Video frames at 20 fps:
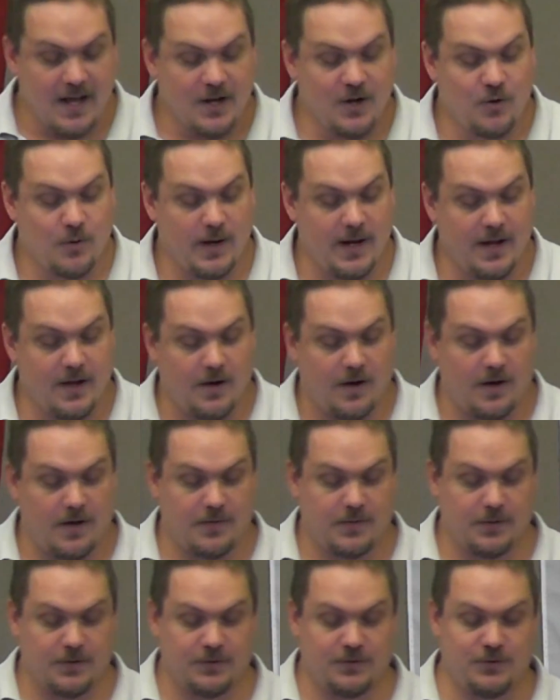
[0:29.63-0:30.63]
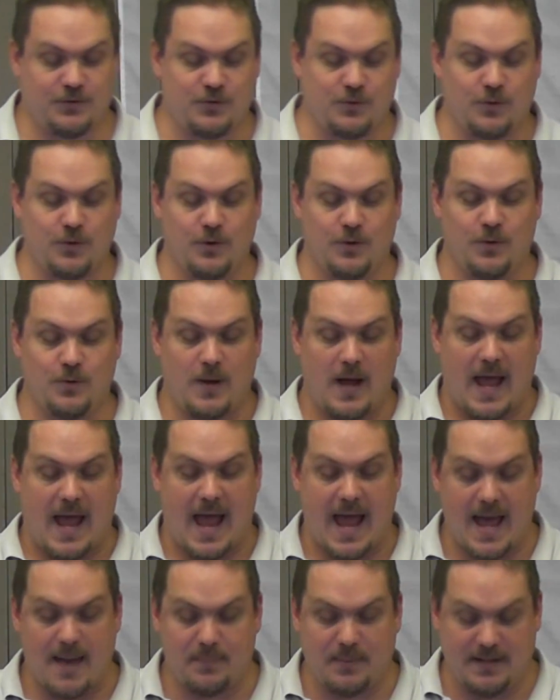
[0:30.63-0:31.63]
Greek authors drew
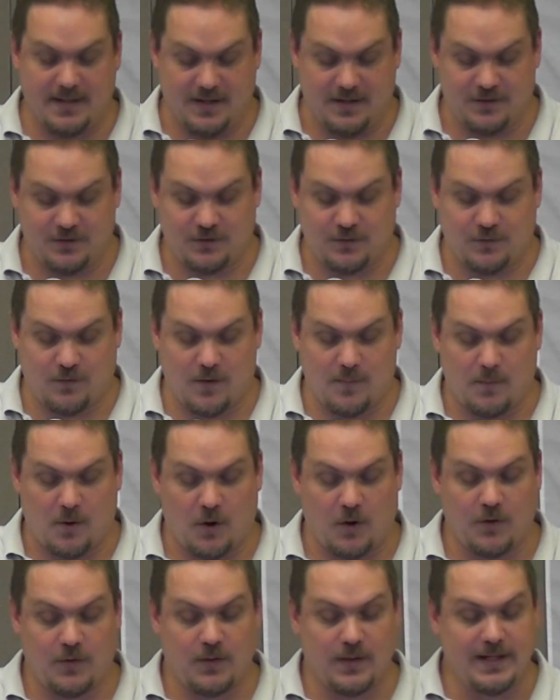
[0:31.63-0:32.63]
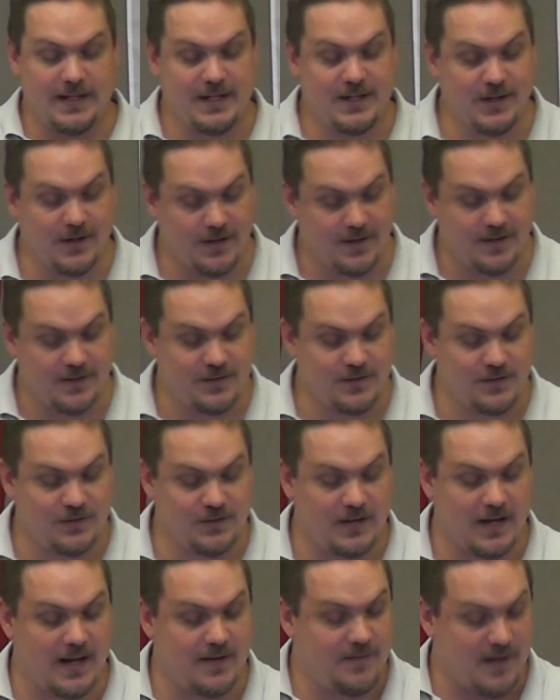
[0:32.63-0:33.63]
happiness from earthly
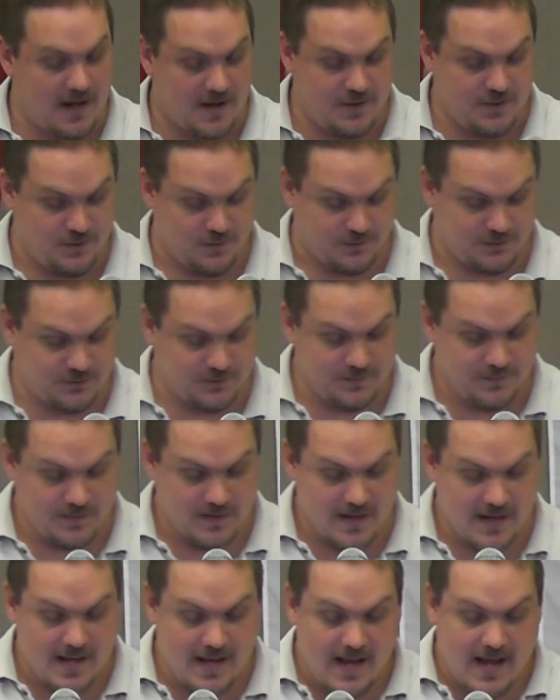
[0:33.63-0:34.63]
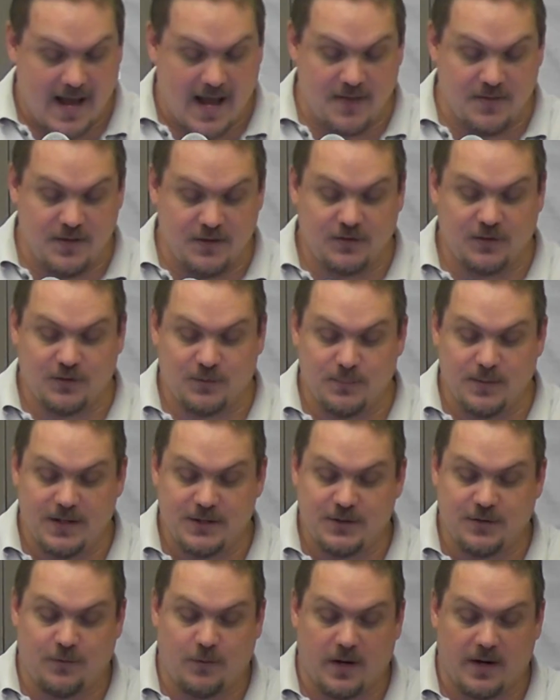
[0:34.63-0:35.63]
goods and values. And this is
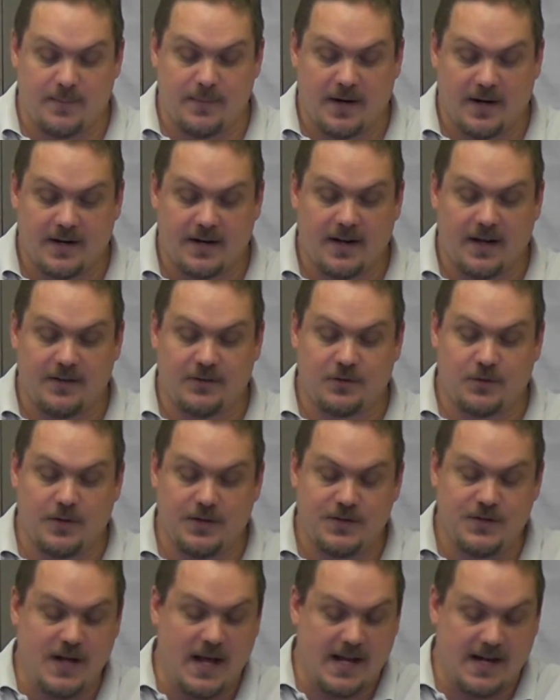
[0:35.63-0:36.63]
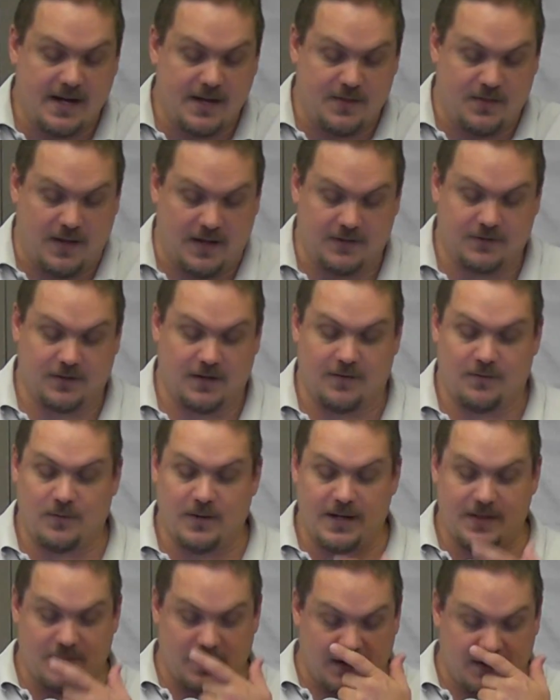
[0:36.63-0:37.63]
much of what Americanized Christianity thinks of
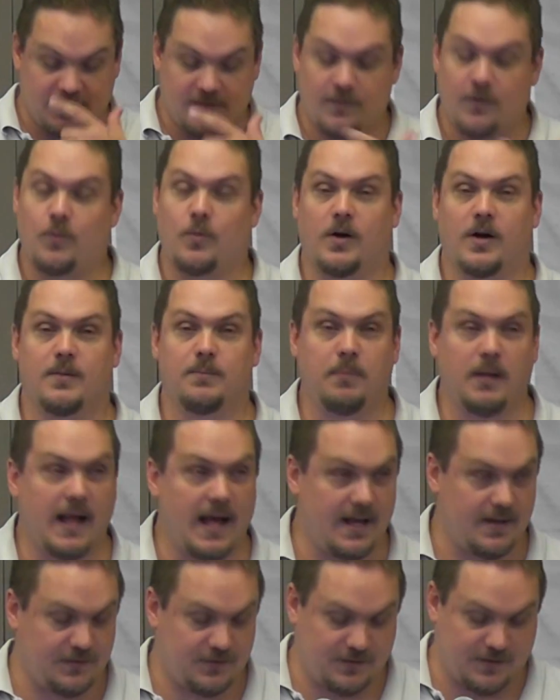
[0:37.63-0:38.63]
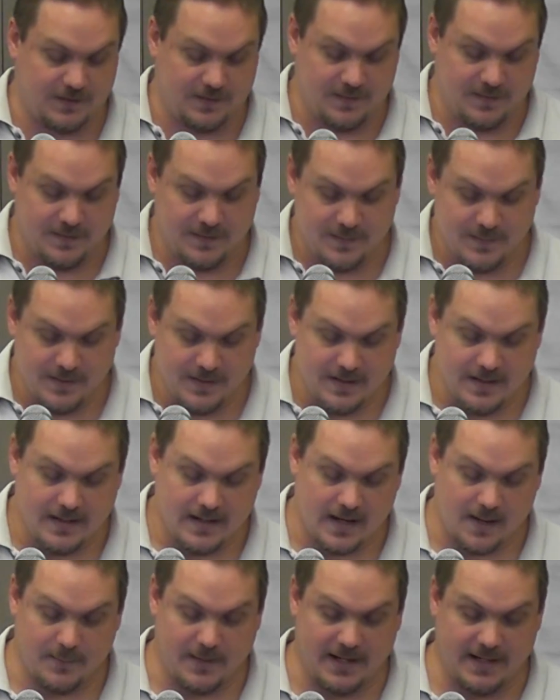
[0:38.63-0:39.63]
when it thinks of the word blessed.
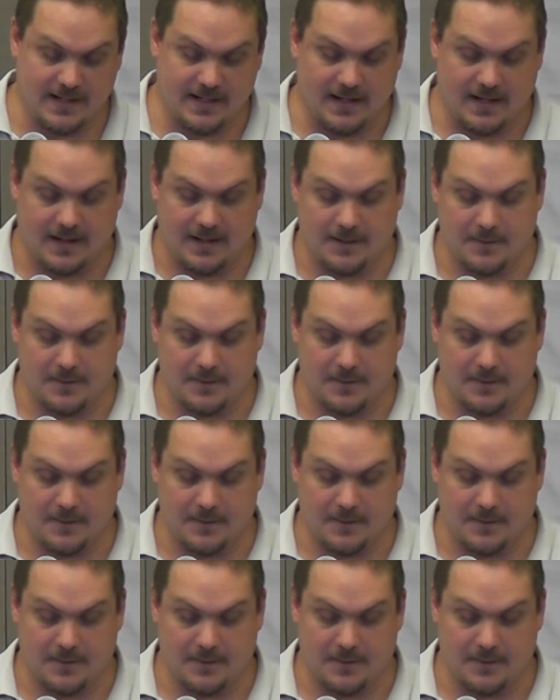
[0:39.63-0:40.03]
I mean,